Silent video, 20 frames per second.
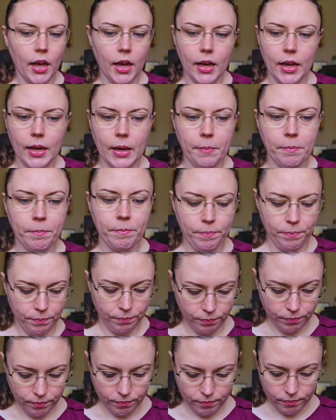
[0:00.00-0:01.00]

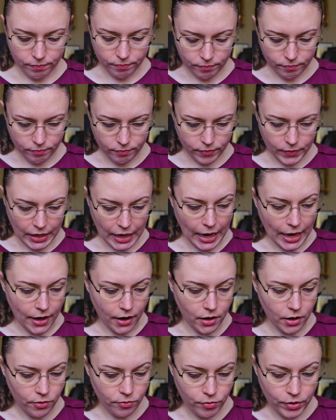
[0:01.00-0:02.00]
Yeah,
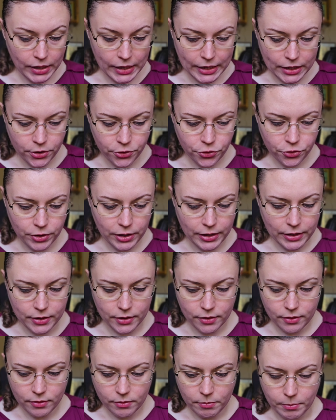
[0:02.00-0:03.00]
and I've really
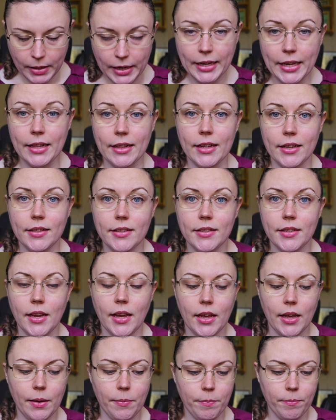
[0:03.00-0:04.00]
enjoyed making this.
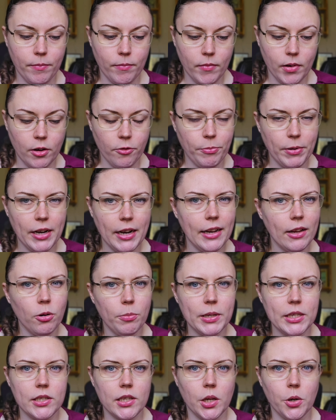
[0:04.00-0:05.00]
I've been a little
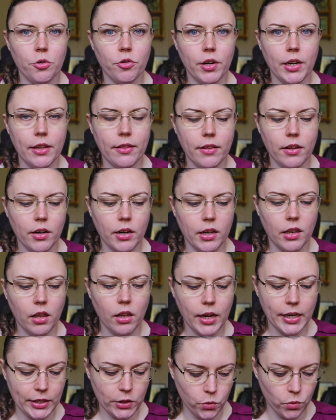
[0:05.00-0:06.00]
bit slower on it than I'd
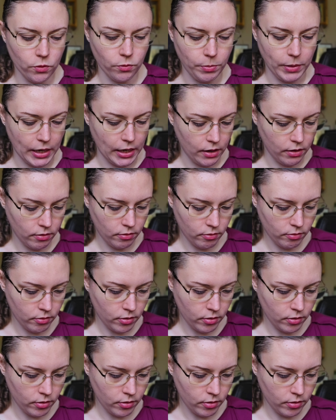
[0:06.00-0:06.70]
like to have been.